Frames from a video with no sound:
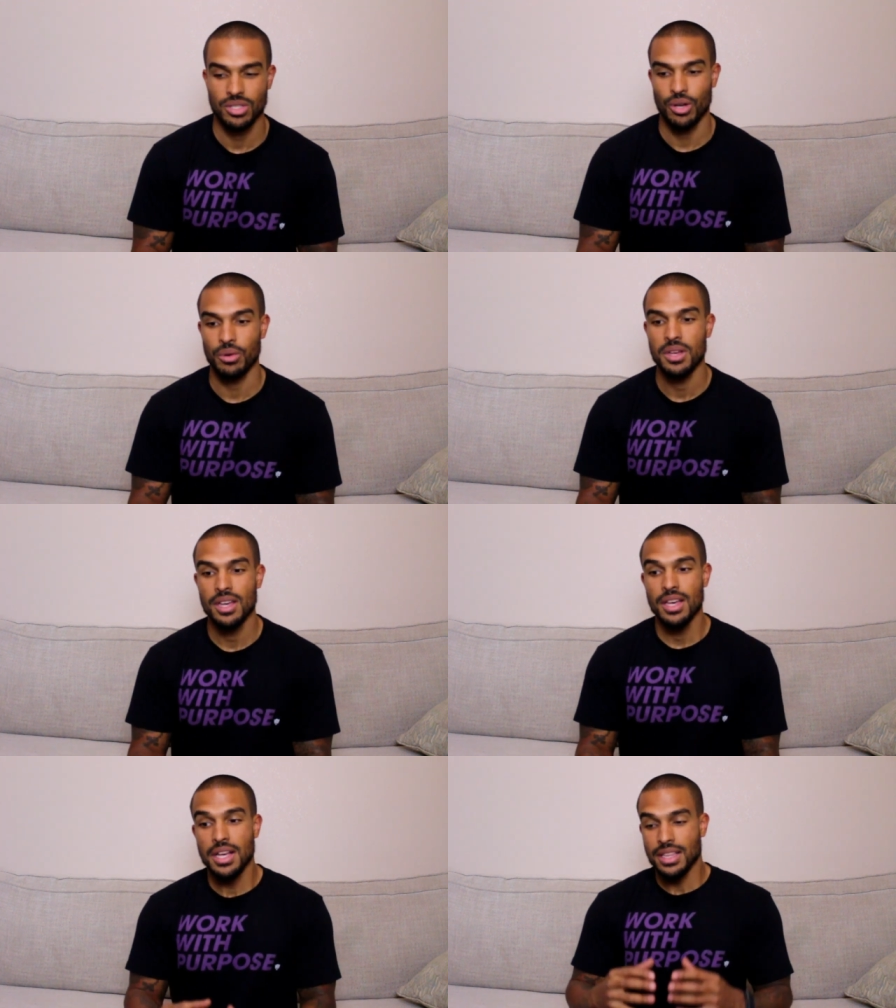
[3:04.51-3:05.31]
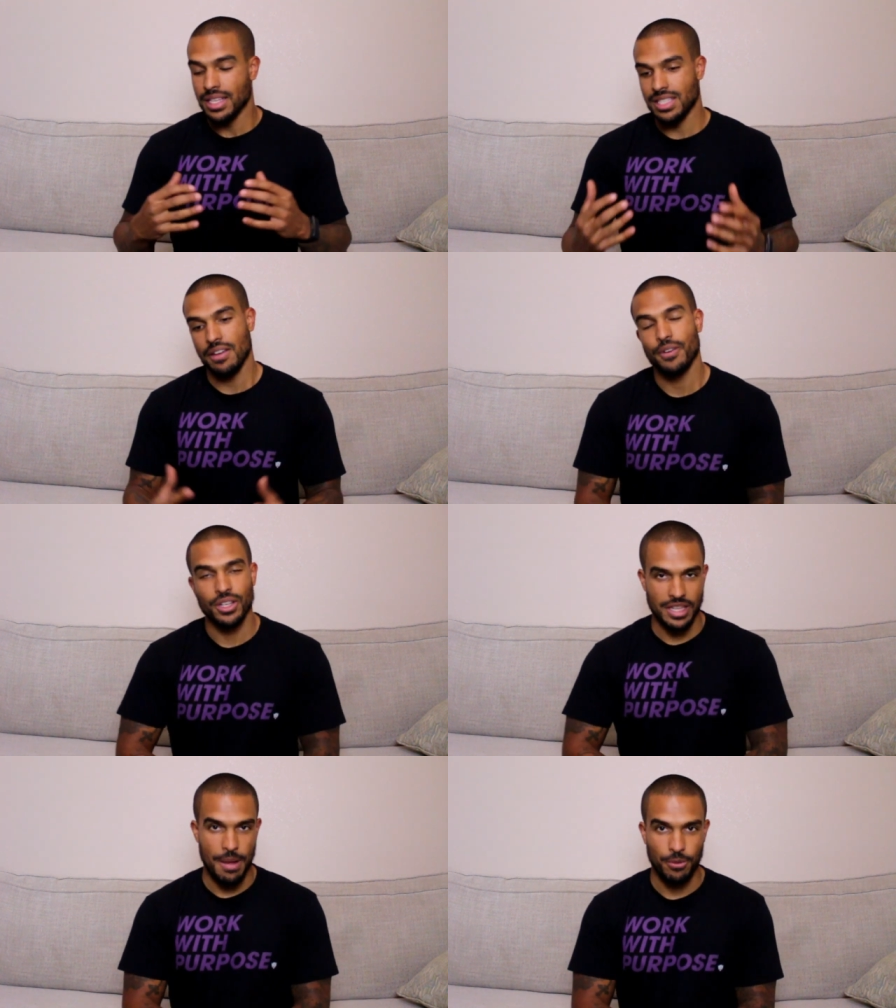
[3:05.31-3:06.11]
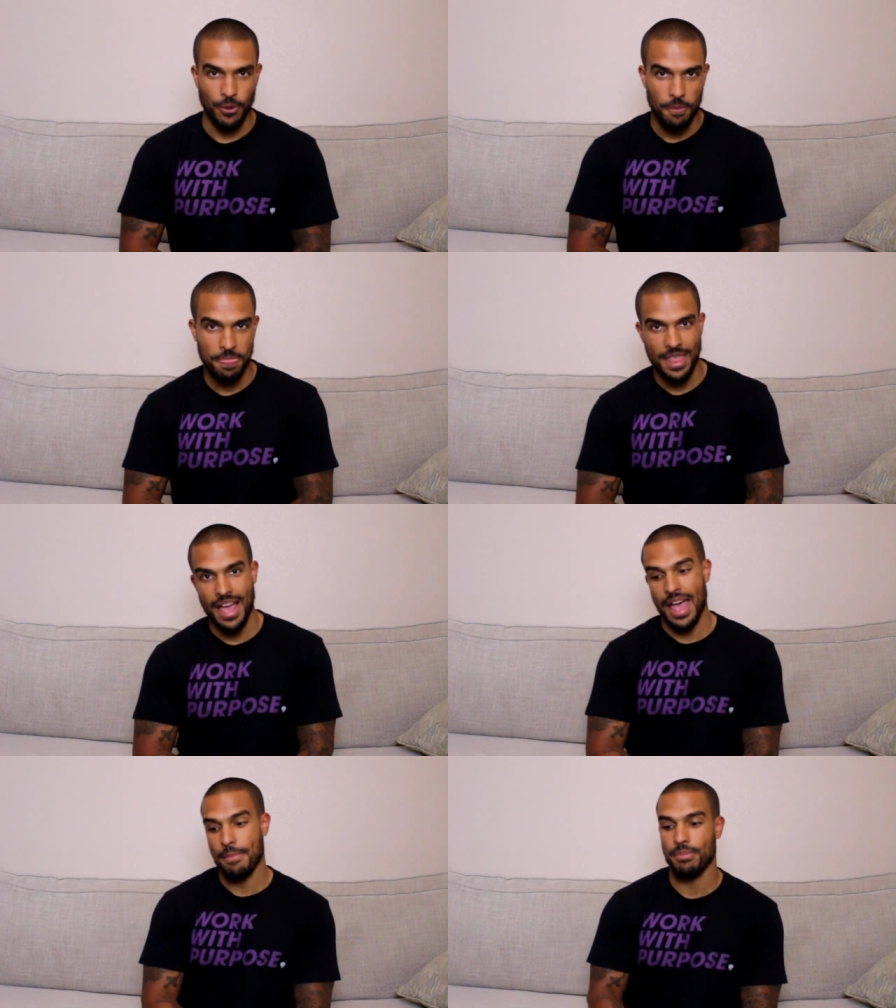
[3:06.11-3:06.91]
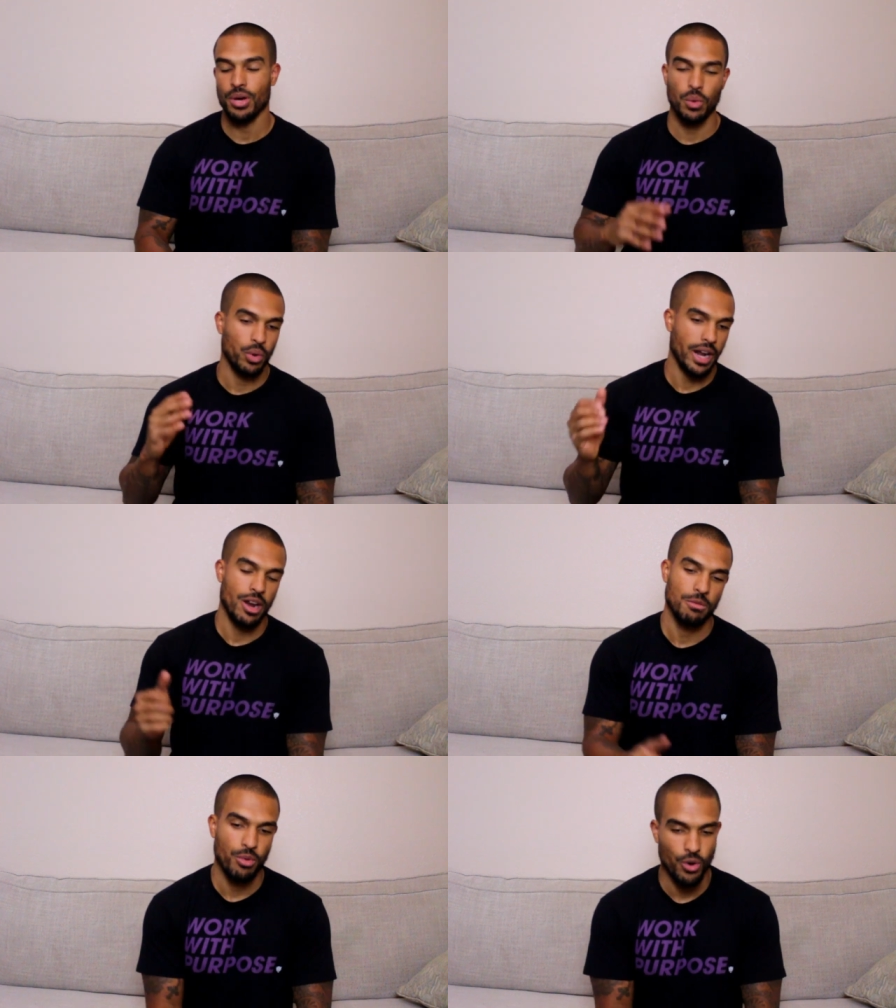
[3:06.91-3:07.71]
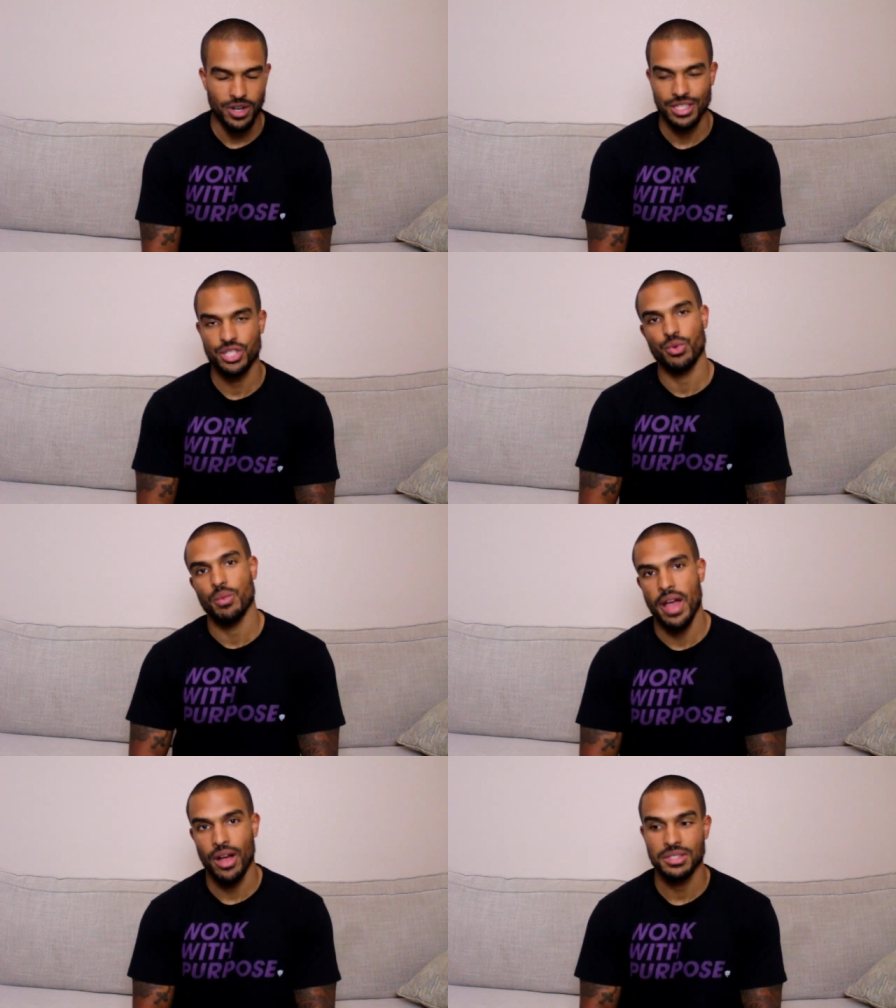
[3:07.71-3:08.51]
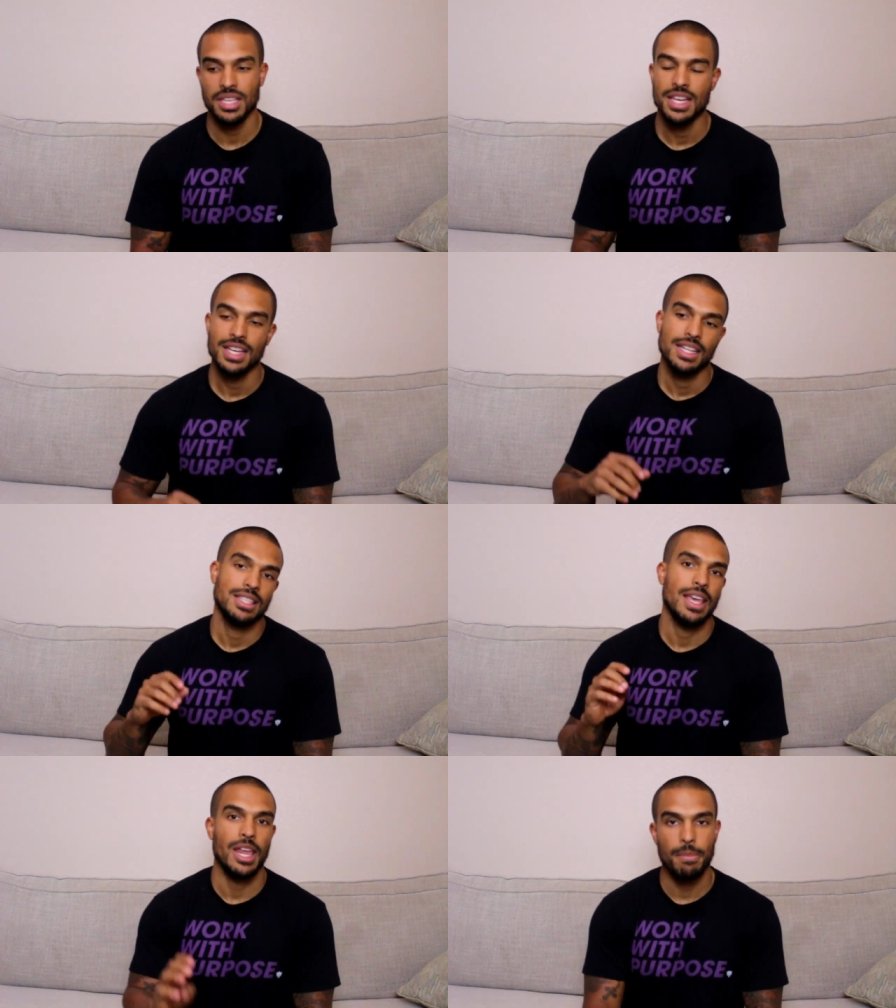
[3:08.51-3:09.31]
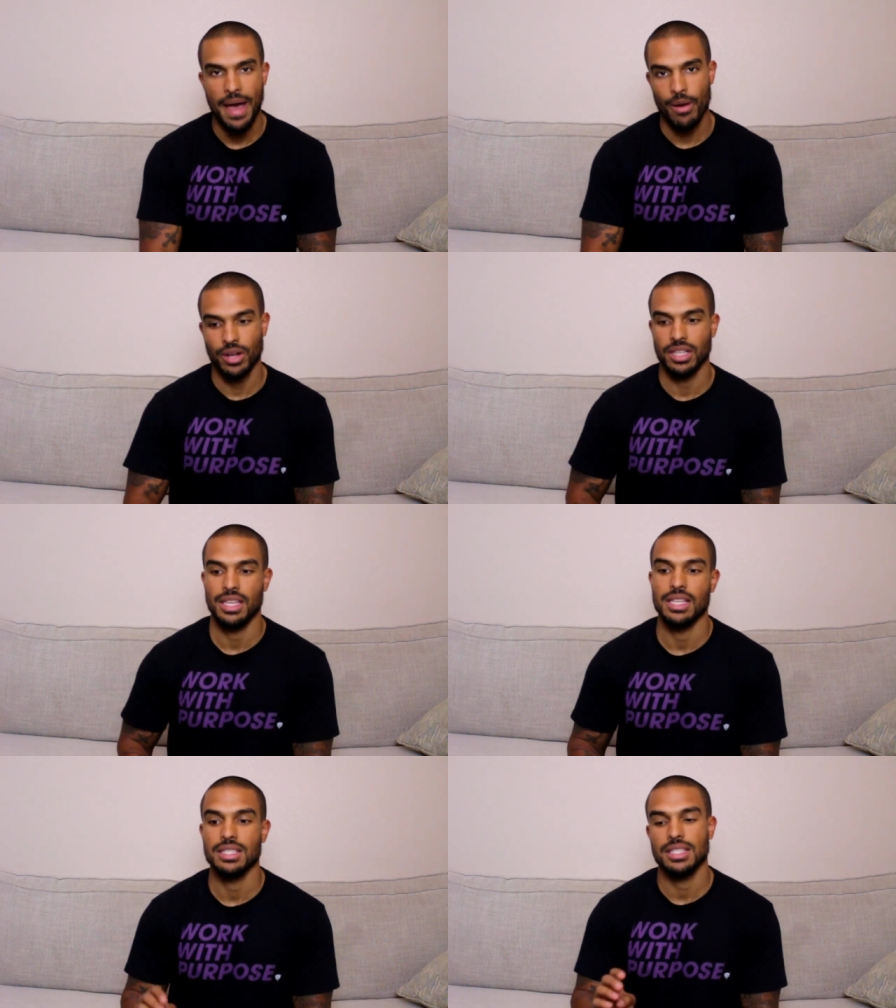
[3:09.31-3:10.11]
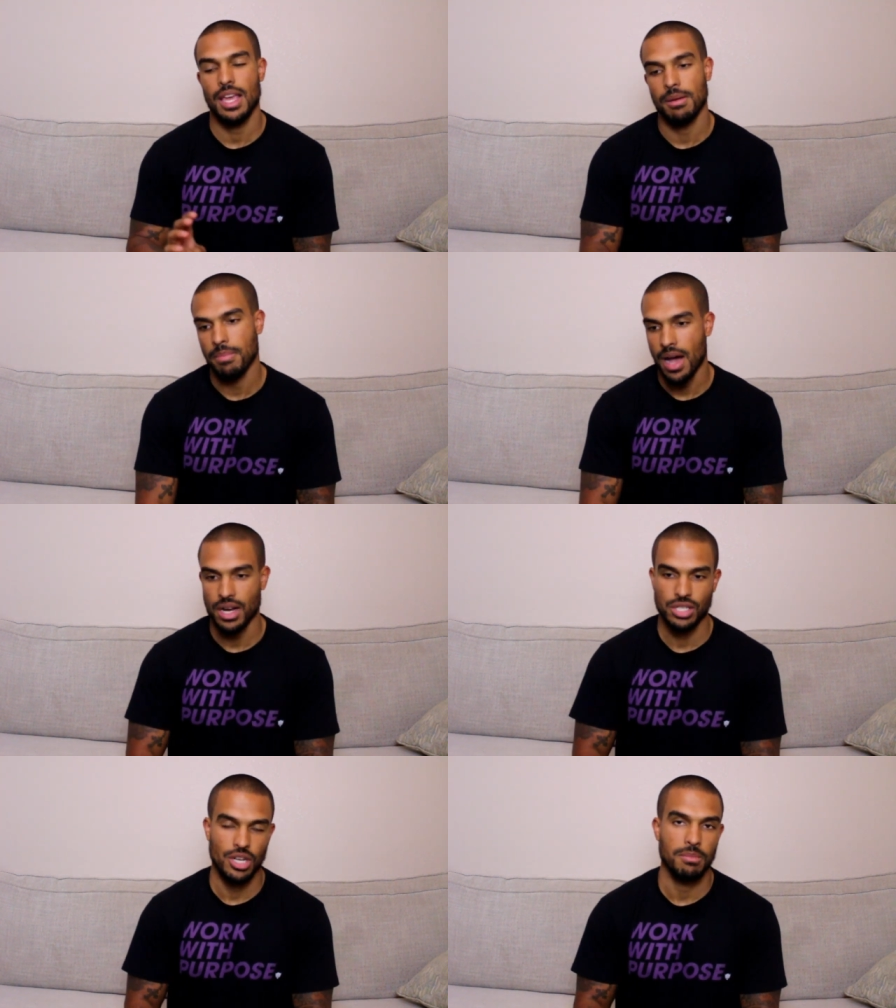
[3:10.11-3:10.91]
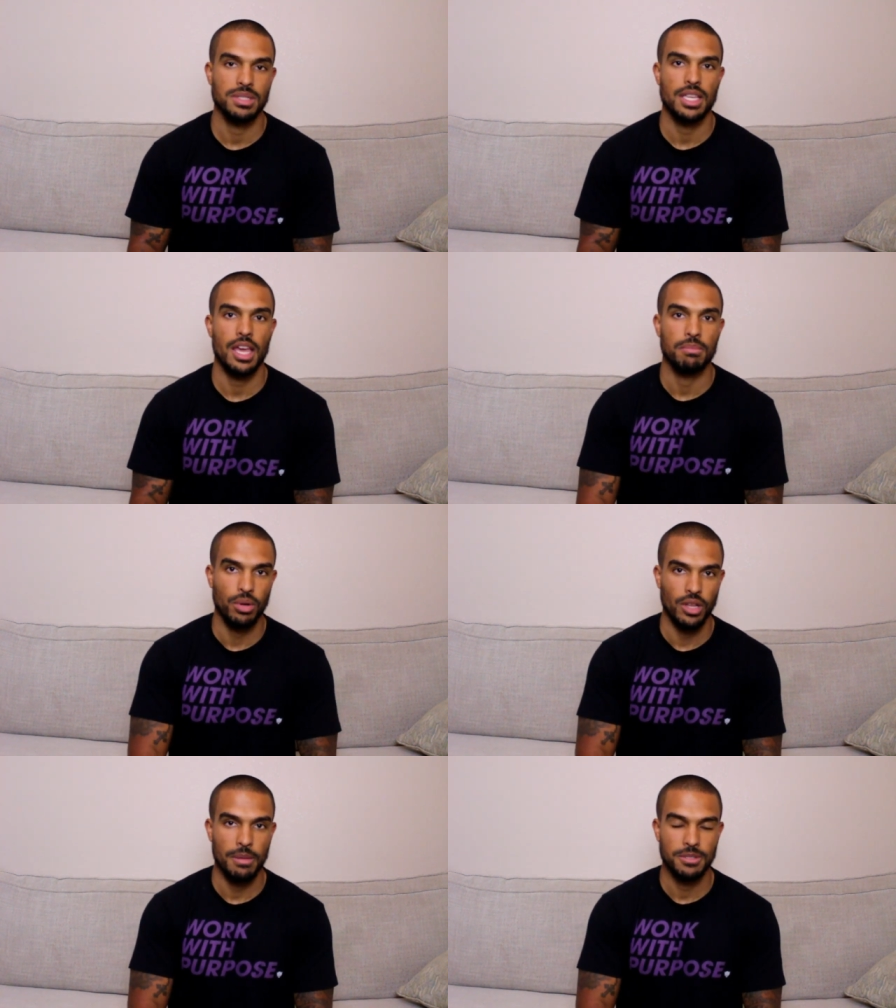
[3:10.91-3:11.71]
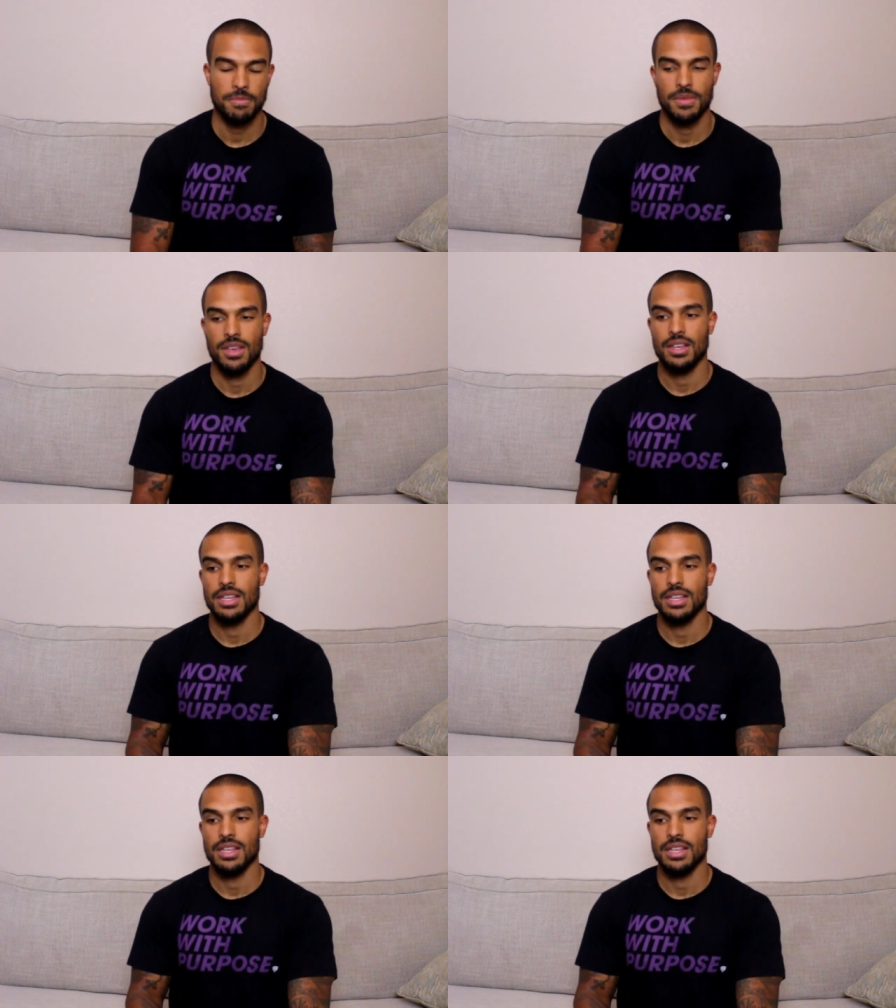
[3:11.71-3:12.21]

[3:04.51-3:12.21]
So let's say, for example, I put a workout on the board and it's three rounds, 10 power cleans, 10 box jumps, 10 pull-ups.